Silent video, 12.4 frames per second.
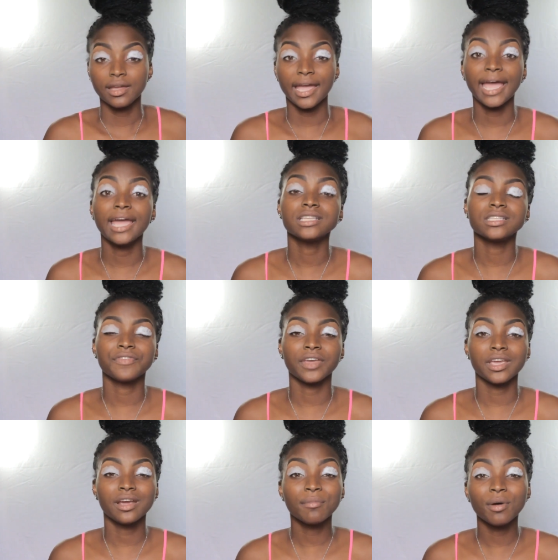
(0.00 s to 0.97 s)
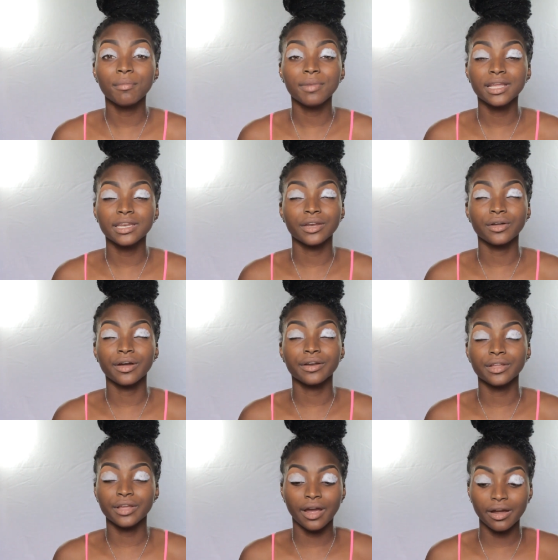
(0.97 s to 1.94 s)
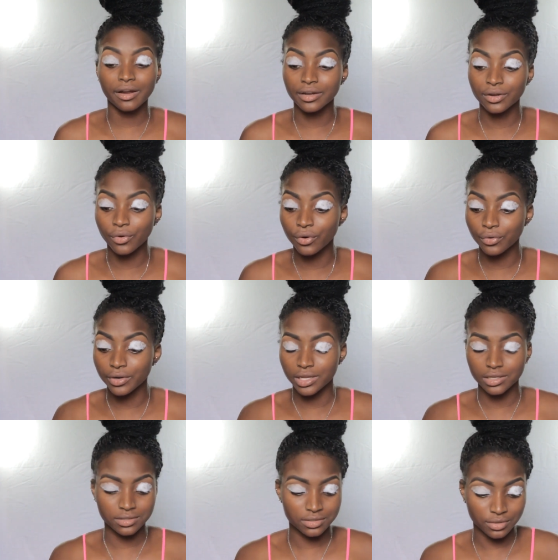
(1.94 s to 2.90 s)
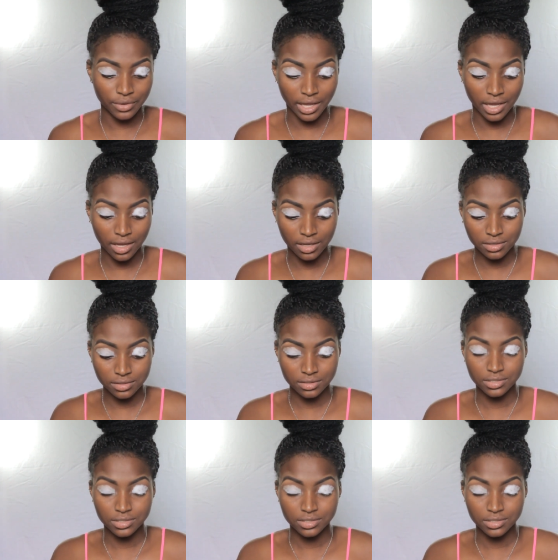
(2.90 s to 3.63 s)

Guys, if you hear mumbling, you already know who it is, okay?